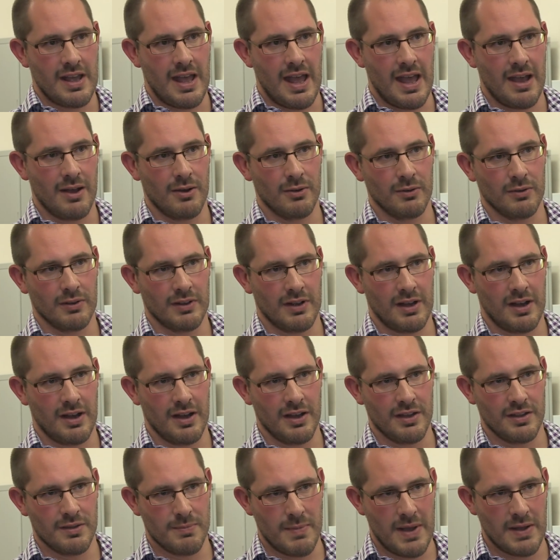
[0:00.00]
how
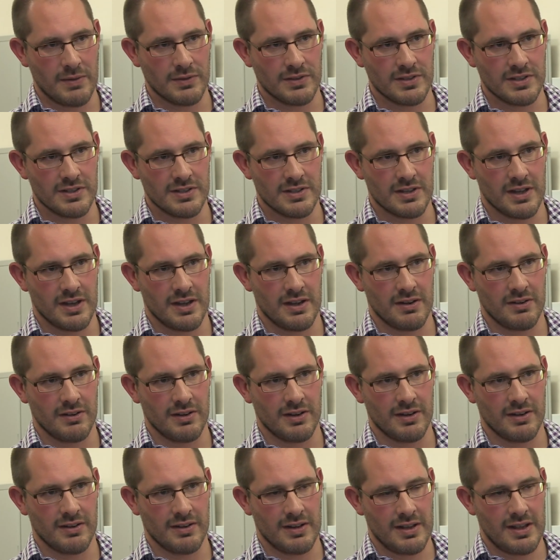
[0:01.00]
high the mountains are
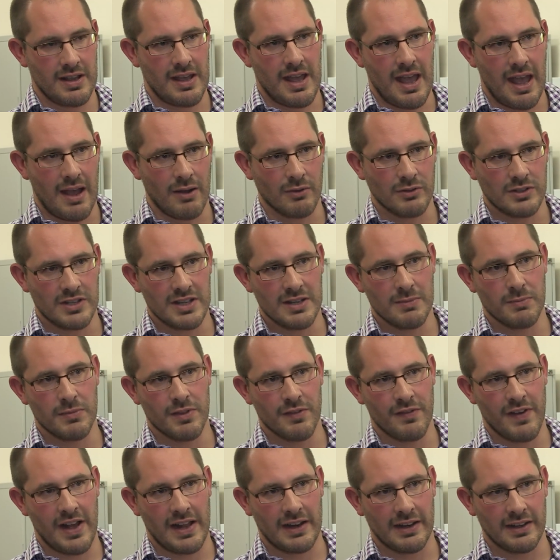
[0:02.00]
and how deep
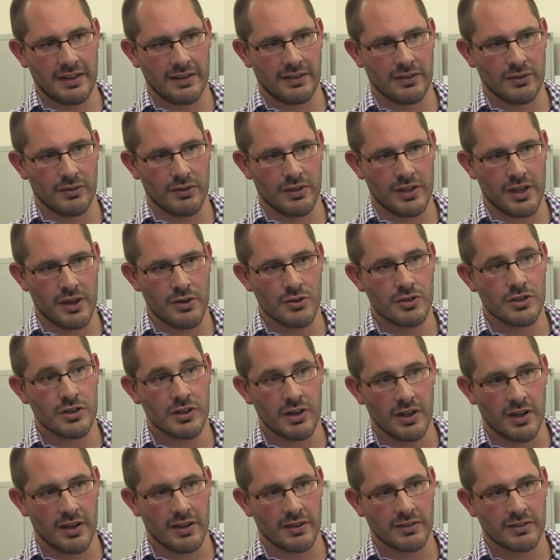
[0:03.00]
the valleys or the
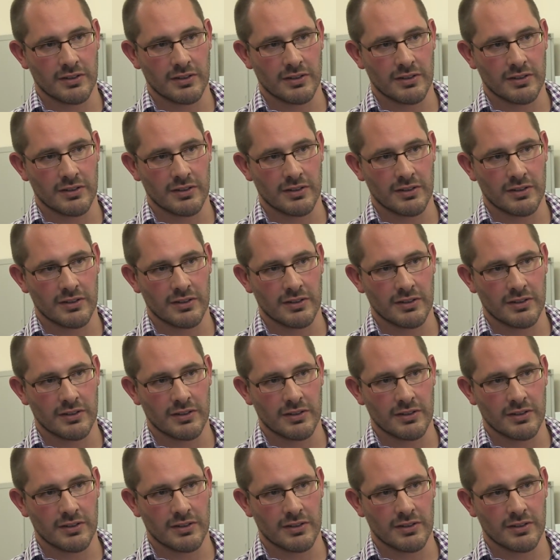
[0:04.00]
ocean are.